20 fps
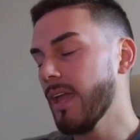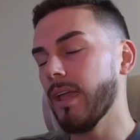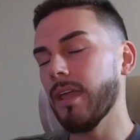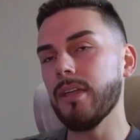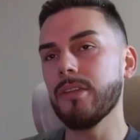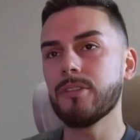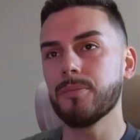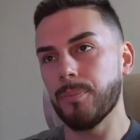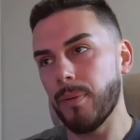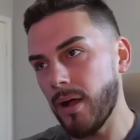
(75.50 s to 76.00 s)

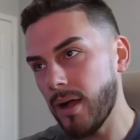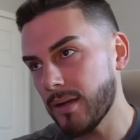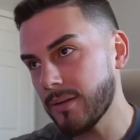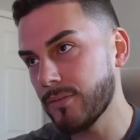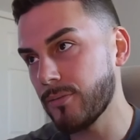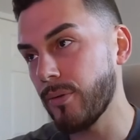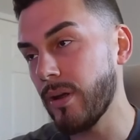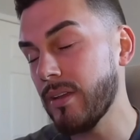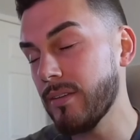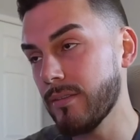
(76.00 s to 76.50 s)
Each
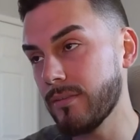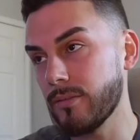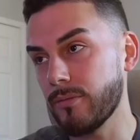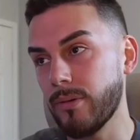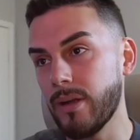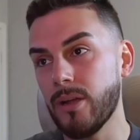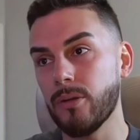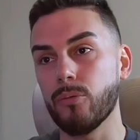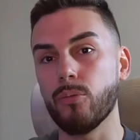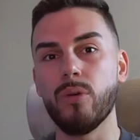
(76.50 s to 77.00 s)
box ranges
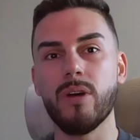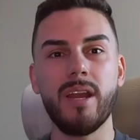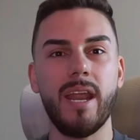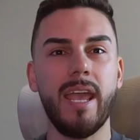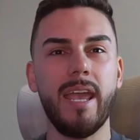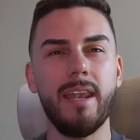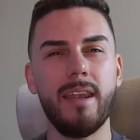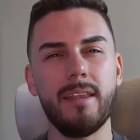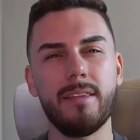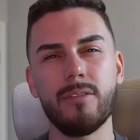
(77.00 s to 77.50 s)
around
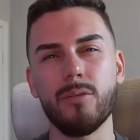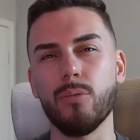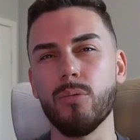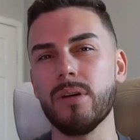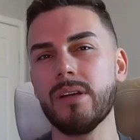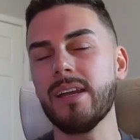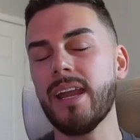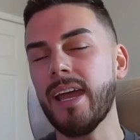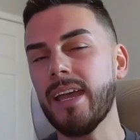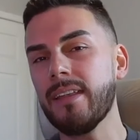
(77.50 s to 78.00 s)
180 to
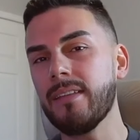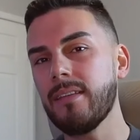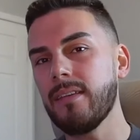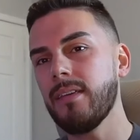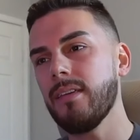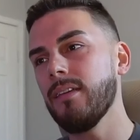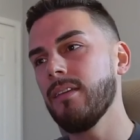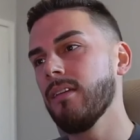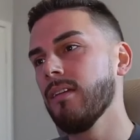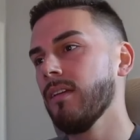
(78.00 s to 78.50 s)

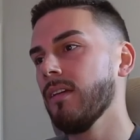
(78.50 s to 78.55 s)
190.